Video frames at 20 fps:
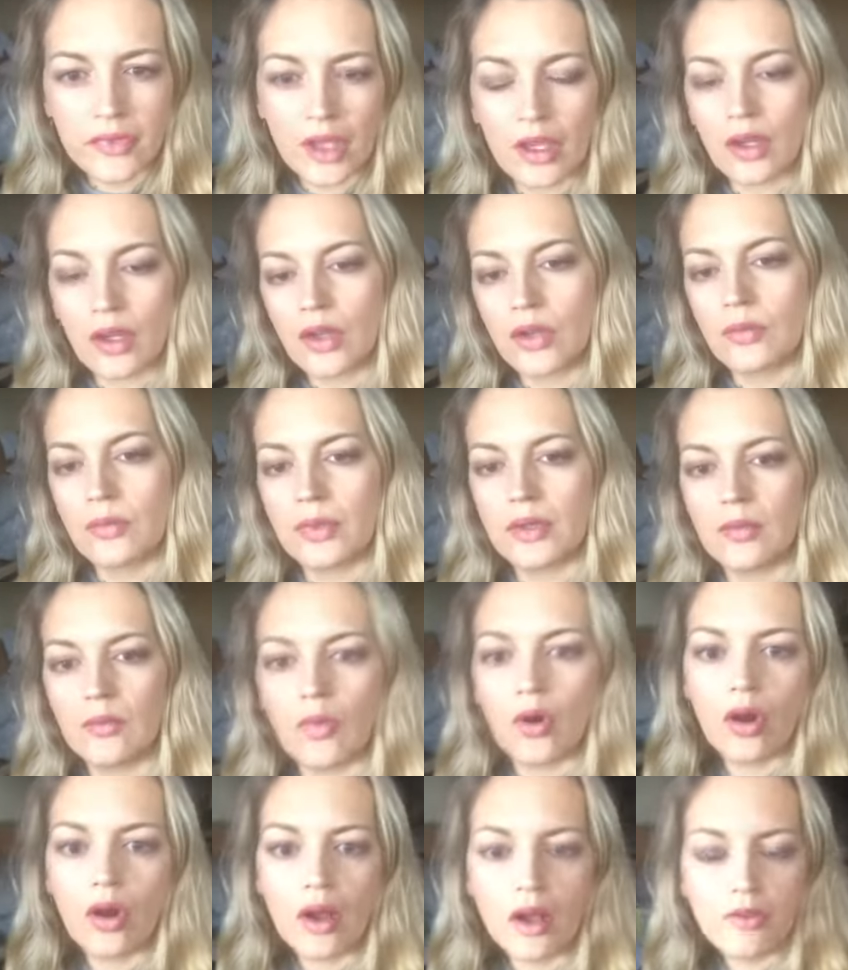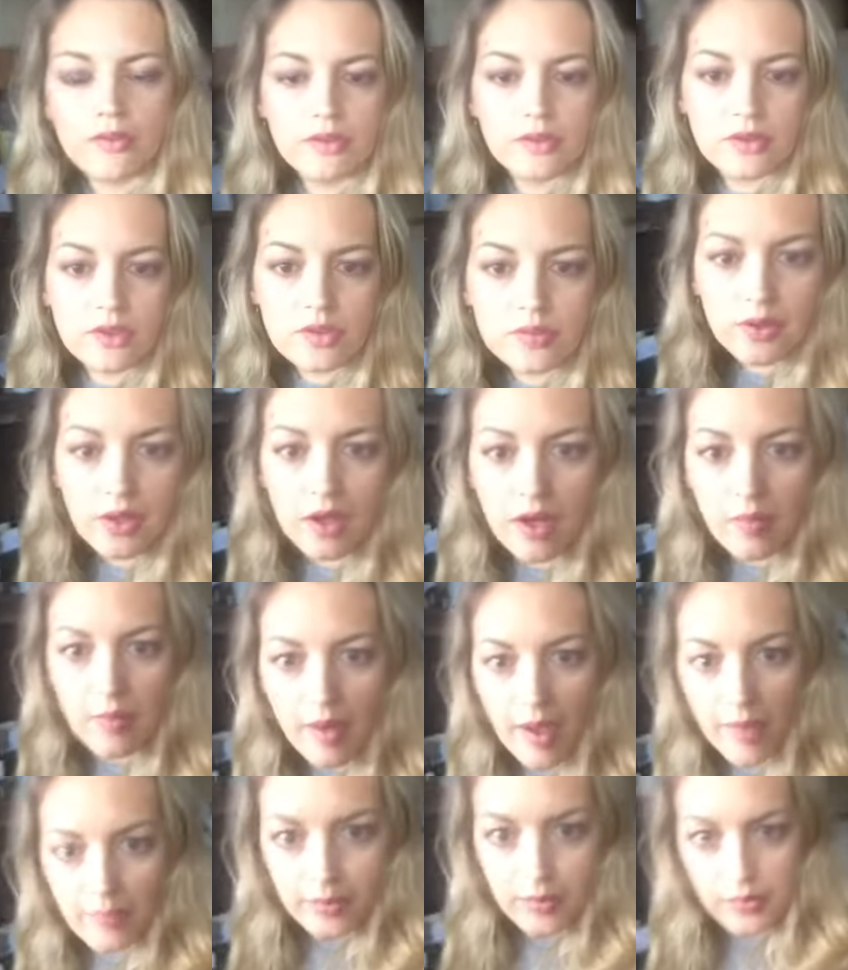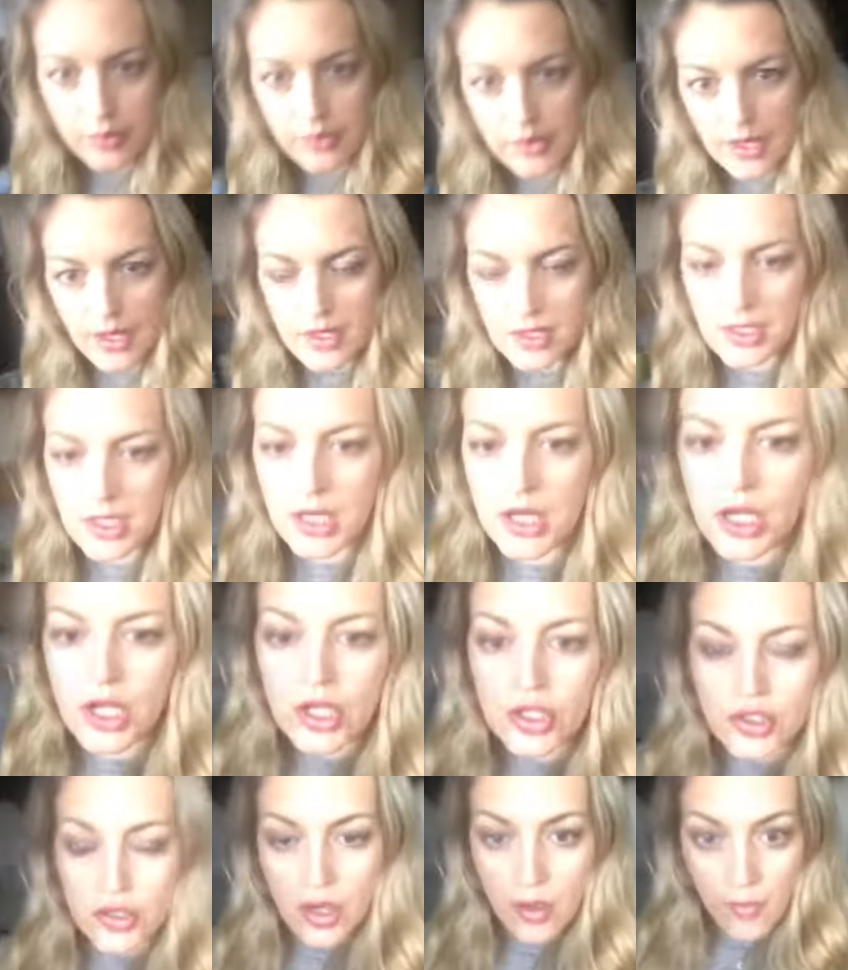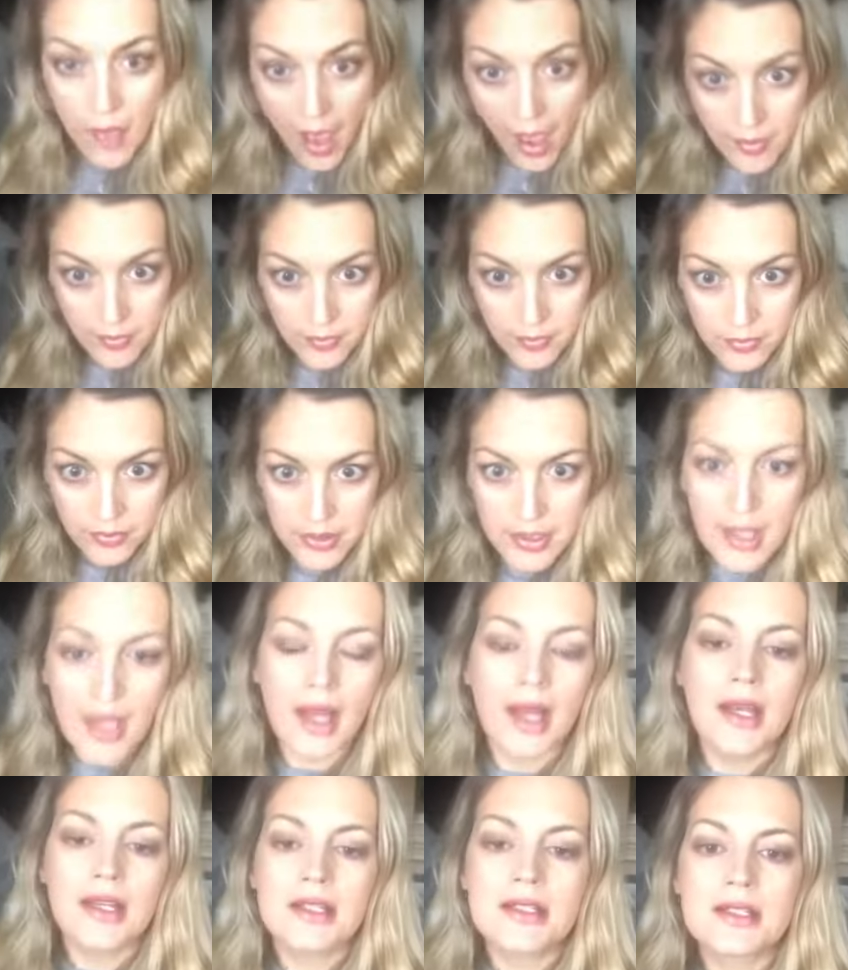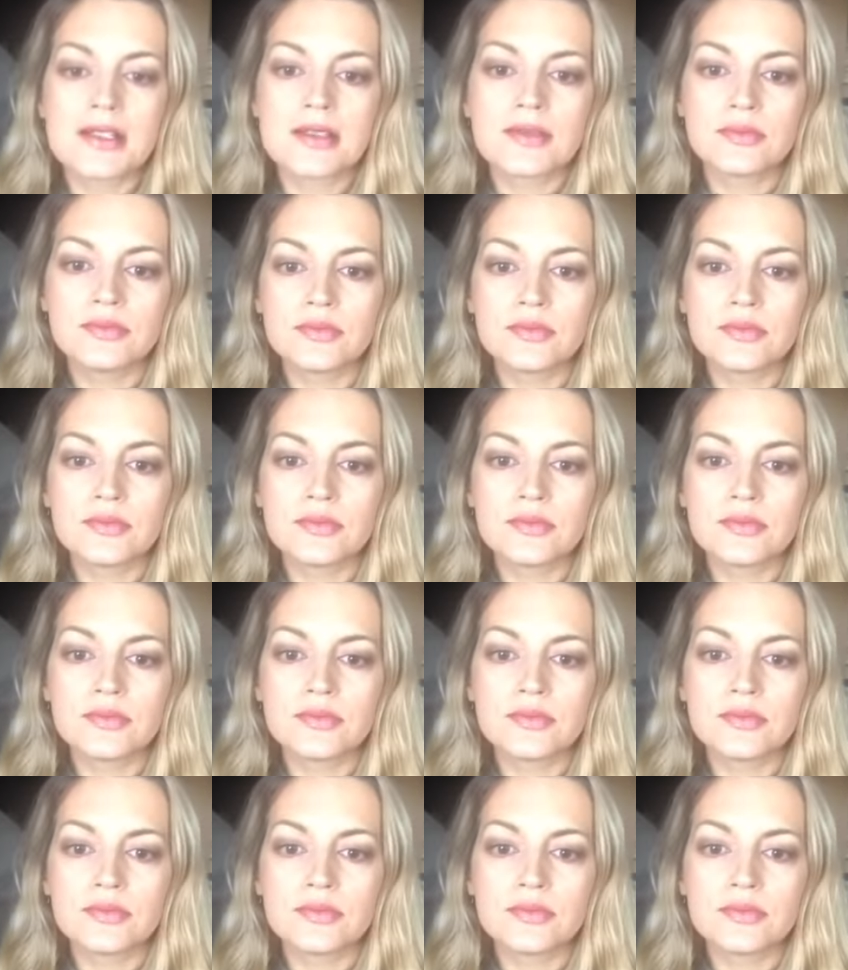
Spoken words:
could be more coverage, but I'm happy with that. So I'm happy with that.